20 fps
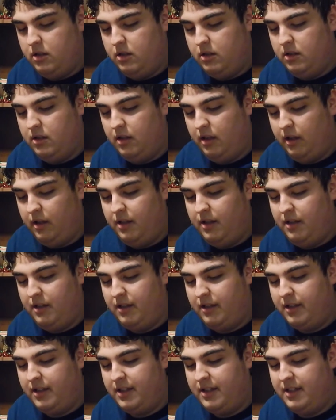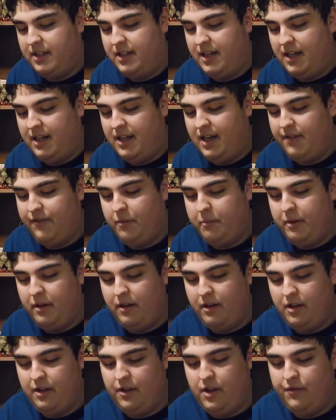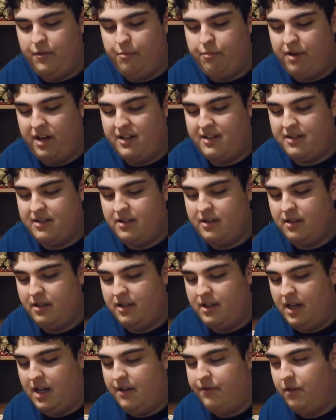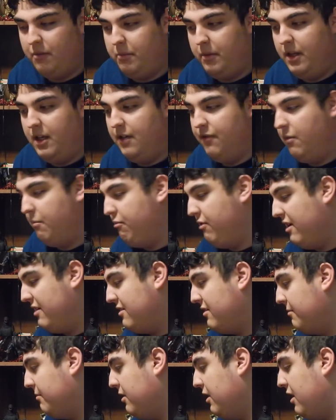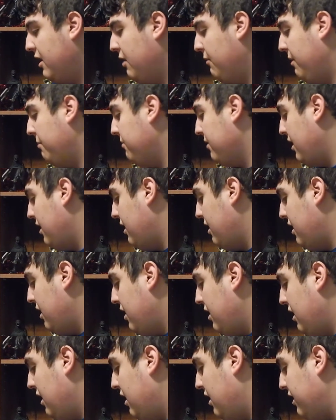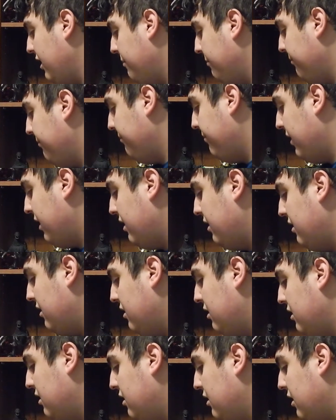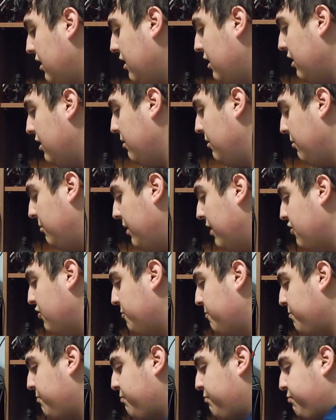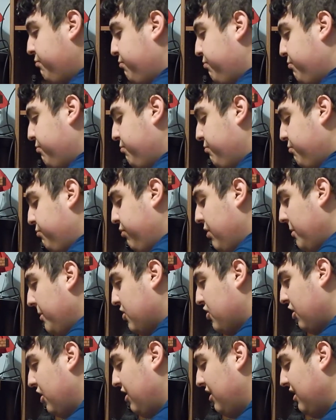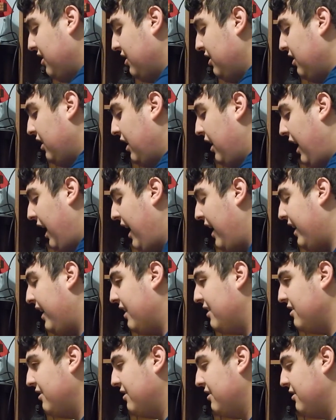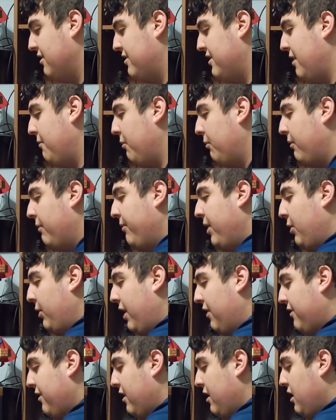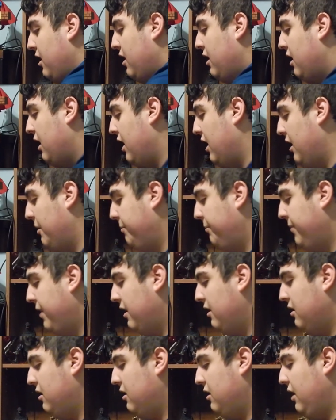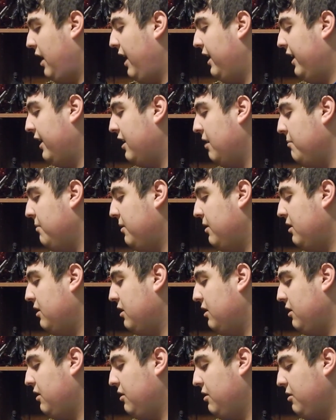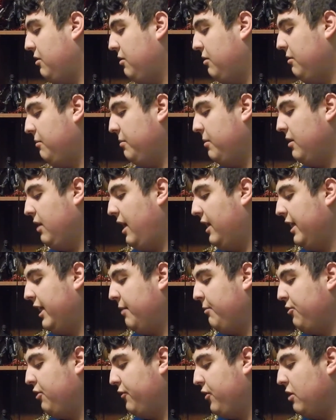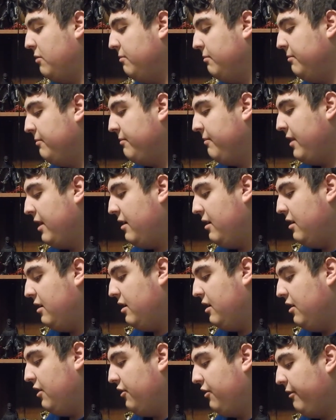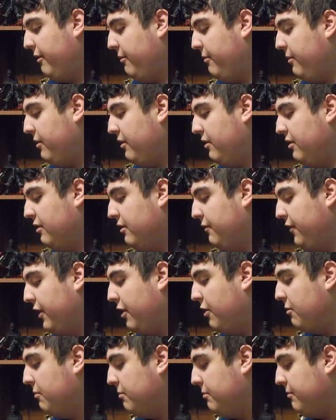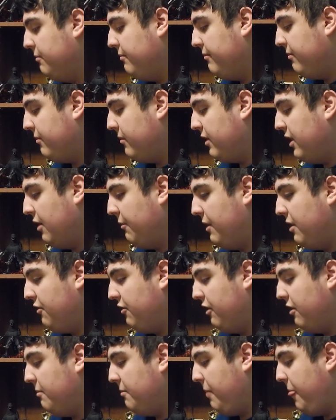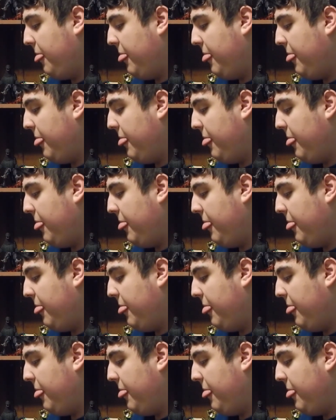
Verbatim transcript: Ugh. God forbid if it breaks. God forbid if it breaks. Anyway. Uh, yeah, uh, that's pretty much all I got to, to, to say about him, guys. Um, uh, I like him. I like him so far. Sorry, the, the figure. Anyway, so.